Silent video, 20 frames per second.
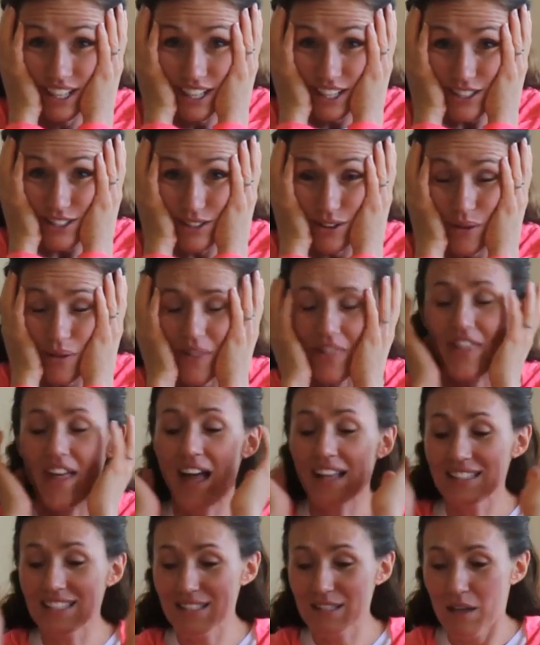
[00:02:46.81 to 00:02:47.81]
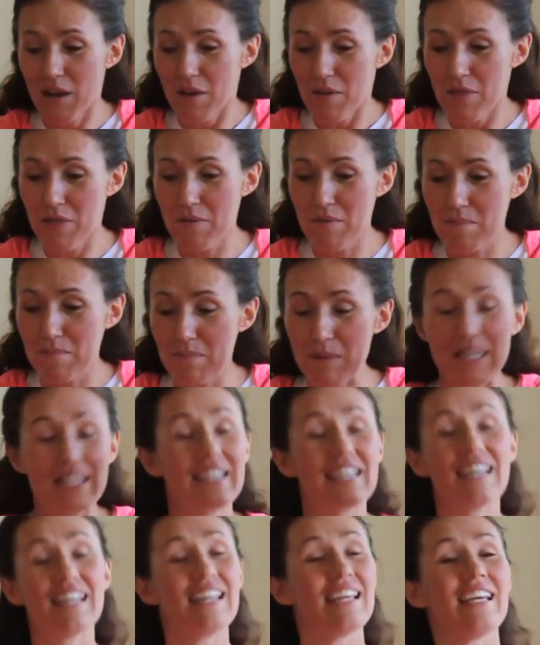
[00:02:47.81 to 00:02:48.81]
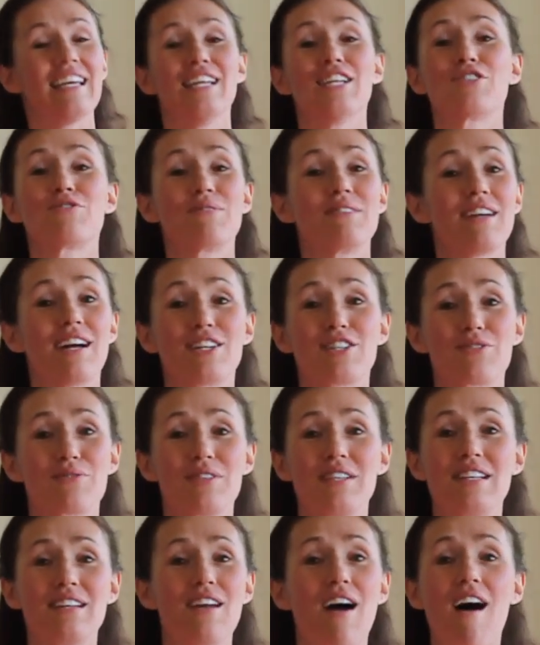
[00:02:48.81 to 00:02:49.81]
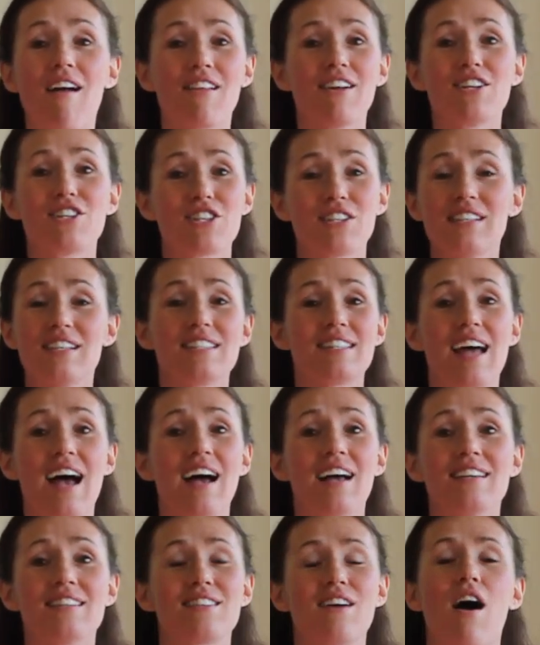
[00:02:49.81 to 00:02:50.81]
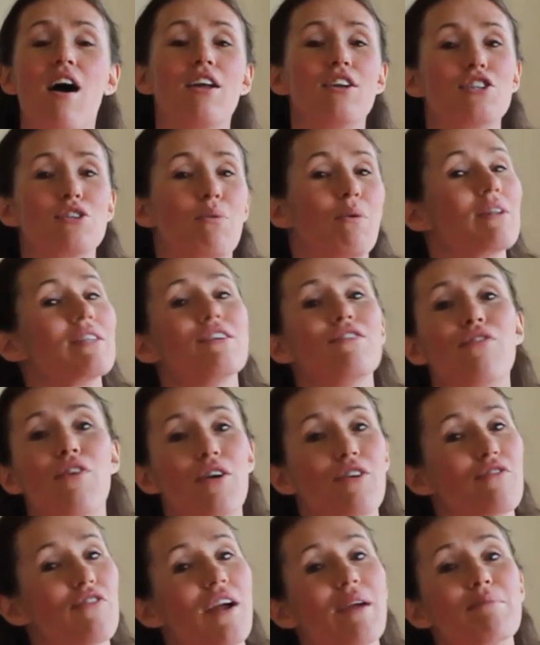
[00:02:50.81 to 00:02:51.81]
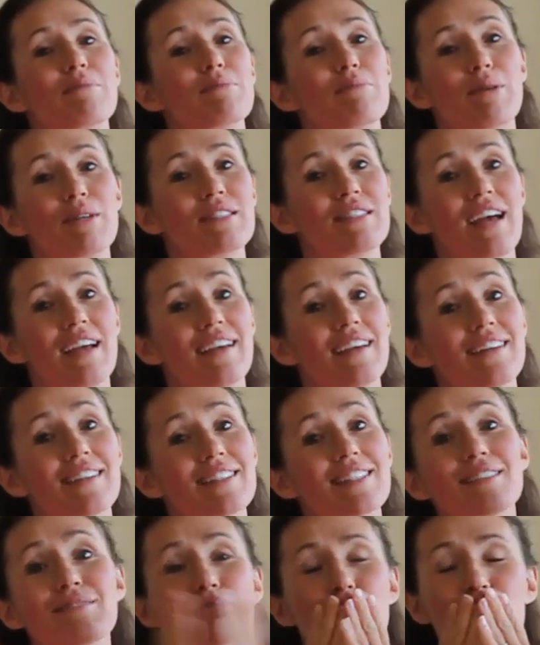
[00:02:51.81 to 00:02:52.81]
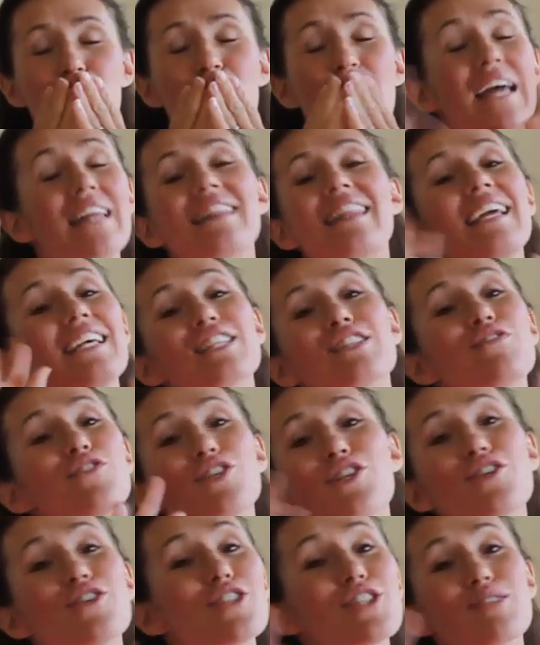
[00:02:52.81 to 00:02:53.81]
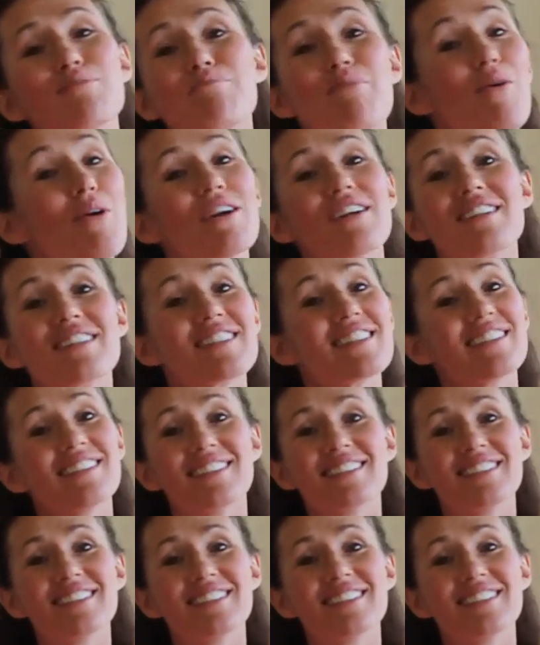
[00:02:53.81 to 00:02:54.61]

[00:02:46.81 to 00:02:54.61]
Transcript: So that's the beginning introductory knowledge Liz has on 24 frames per second. Thanks for your support.